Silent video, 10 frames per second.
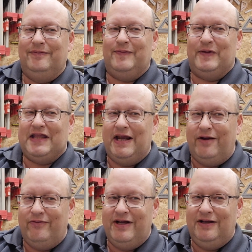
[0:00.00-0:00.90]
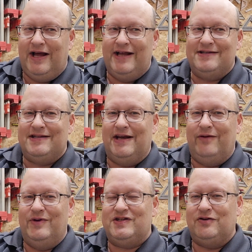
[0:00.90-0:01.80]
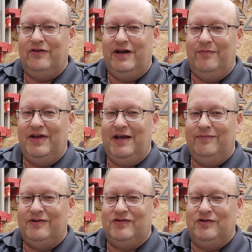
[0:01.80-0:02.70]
But then I realized that I wasn't going to be able